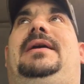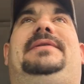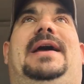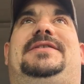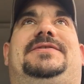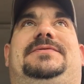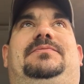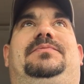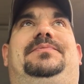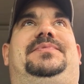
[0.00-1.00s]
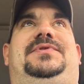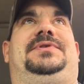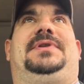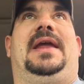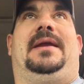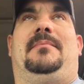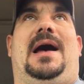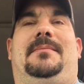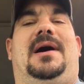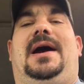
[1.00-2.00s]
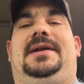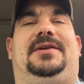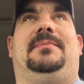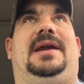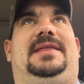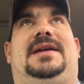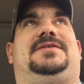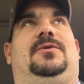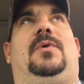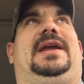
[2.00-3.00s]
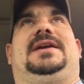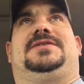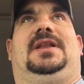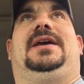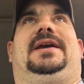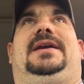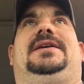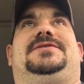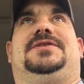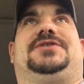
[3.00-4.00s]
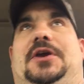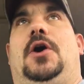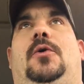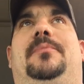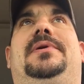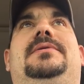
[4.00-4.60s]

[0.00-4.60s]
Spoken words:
that's, in my mind, to me, that's the weakest link, is the scope.